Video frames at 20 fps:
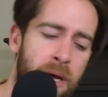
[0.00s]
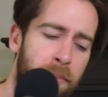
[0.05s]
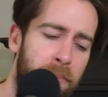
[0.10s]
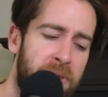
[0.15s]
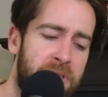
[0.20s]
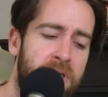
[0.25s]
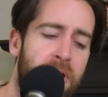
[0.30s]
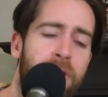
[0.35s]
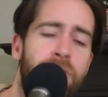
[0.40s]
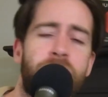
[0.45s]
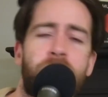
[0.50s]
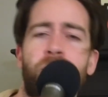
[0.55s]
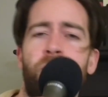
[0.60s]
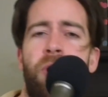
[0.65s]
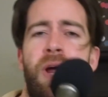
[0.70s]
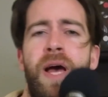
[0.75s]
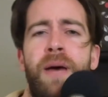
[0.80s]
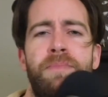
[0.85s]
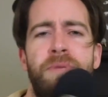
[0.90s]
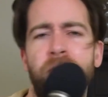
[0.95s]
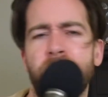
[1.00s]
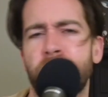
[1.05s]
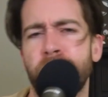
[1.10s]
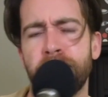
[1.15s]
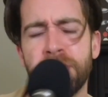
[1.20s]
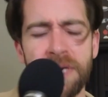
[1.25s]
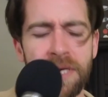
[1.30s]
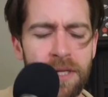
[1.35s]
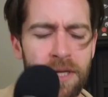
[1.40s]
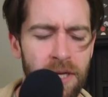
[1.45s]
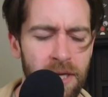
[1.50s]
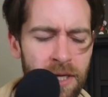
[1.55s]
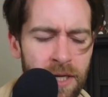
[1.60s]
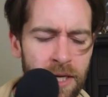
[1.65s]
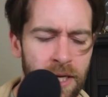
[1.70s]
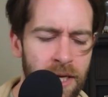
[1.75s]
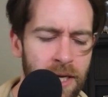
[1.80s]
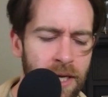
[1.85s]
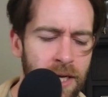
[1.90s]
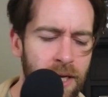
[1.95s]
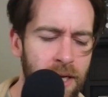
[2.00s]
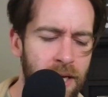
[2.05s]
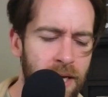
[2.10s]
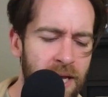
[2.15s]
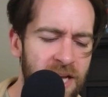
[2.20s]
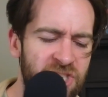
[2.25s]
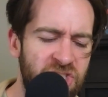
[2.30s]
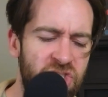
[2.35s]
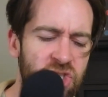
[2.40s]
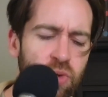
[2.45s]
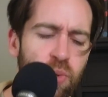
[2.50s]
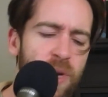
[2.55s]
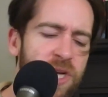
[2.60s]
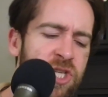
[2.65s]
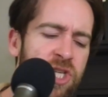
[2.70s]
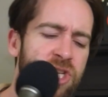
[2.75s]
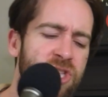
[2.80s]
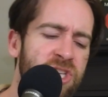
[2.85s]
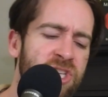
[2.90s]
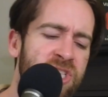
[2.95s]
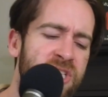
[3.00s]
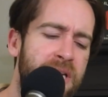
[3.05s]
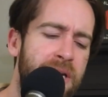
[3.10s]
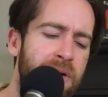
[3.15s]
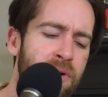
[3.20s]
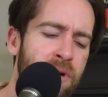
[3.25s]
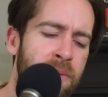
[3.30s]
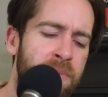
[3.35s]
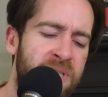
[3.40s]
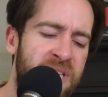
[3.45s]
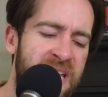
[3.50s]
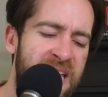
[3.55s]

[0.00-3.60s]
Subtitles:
But Dr. Crab, Dr. Bill, has switched the serums.